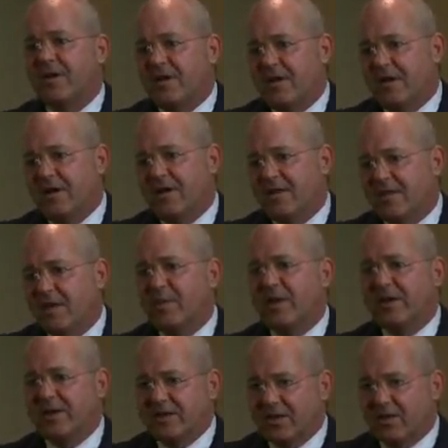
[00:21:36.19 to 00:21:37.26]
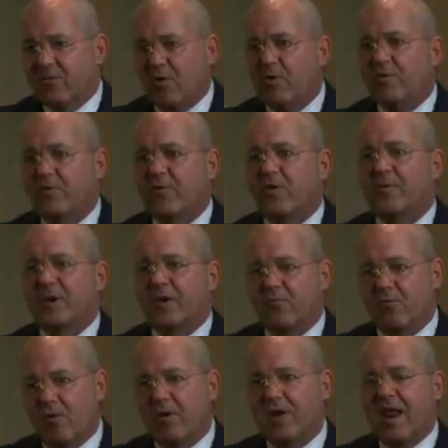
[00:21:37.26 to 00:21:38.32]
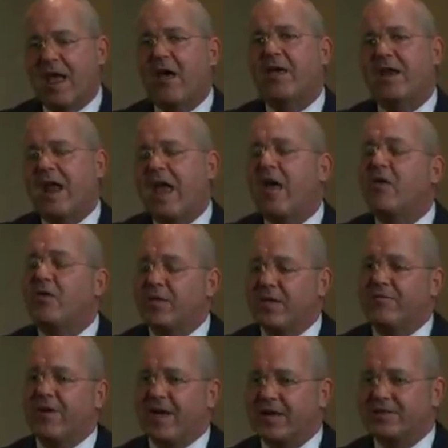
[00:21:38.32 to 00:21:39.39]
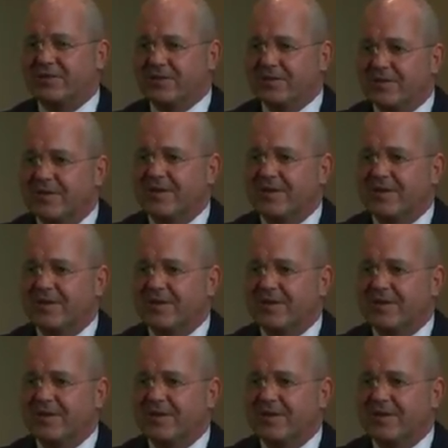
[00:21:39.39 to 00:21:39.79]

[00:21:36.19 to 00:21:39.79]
the ability to grow the firm and grow it in a healthy fashion.